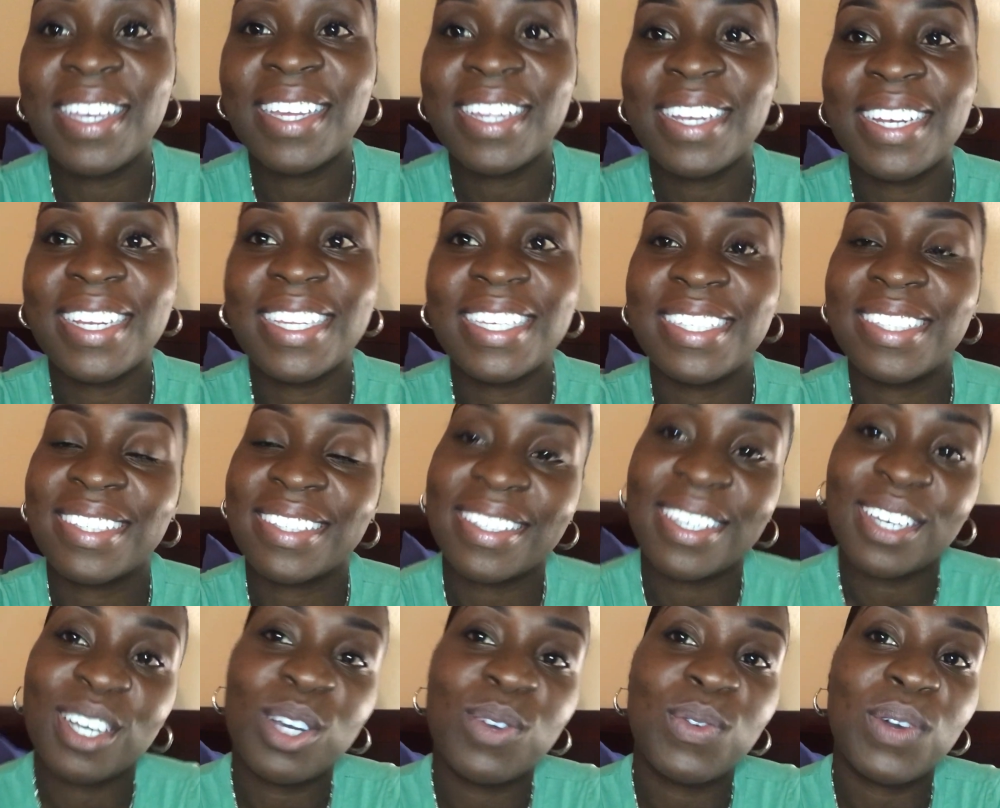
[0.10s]

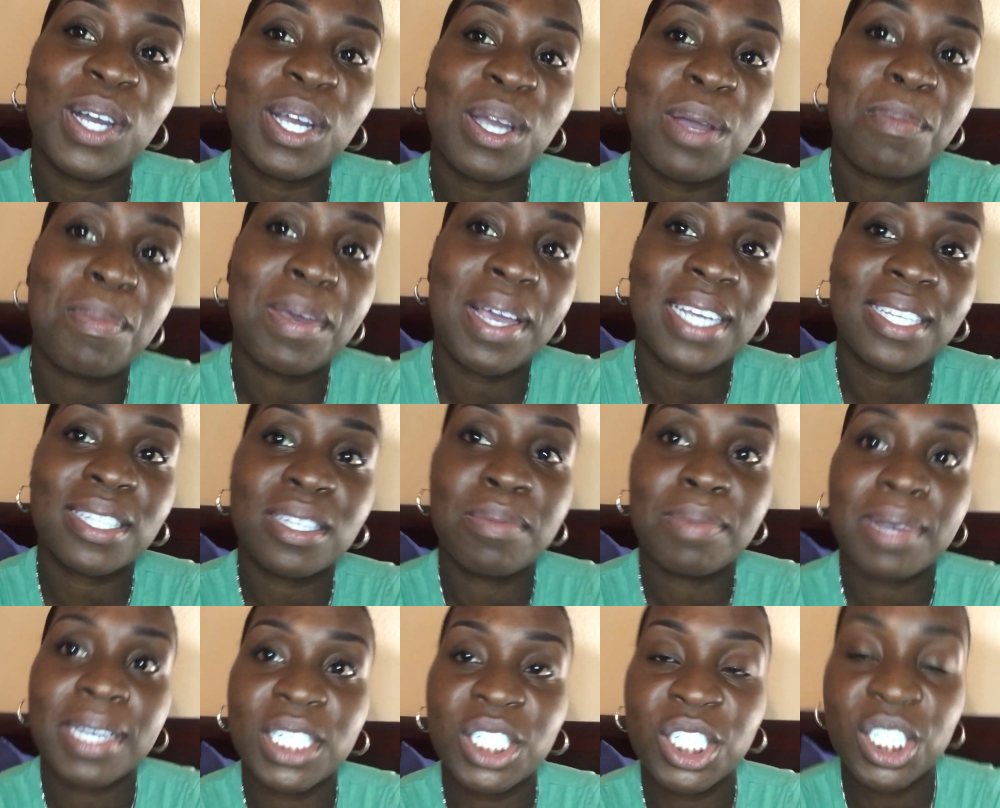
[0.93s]
Lisa, welcome back to
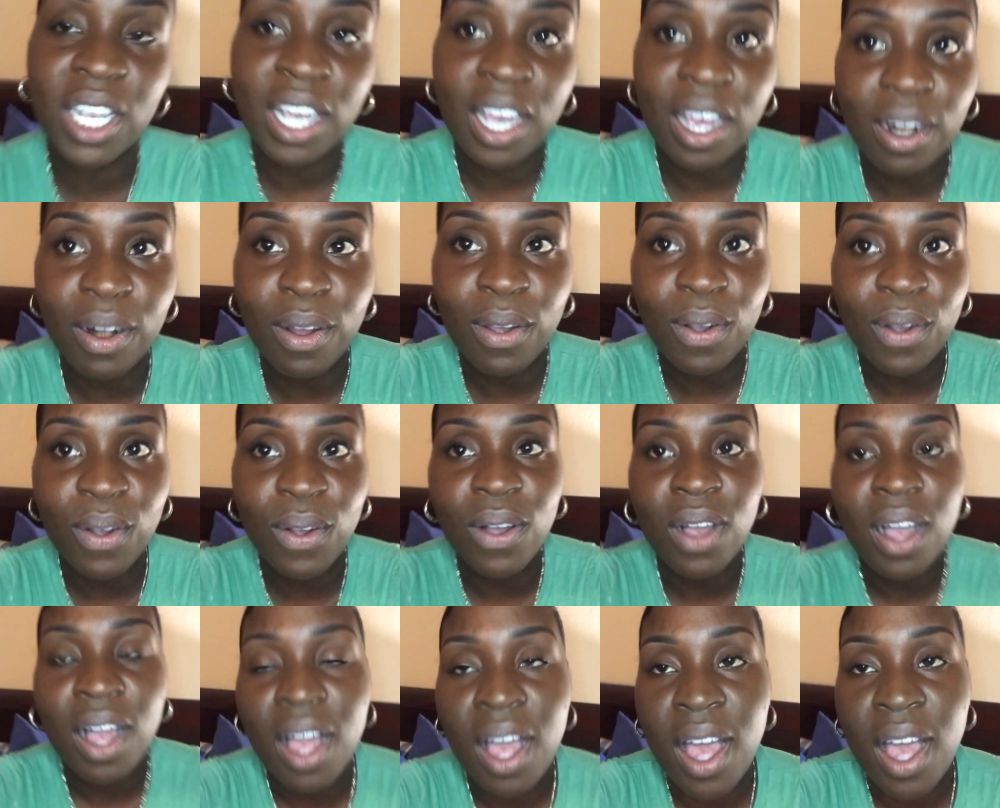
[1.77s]
my channel.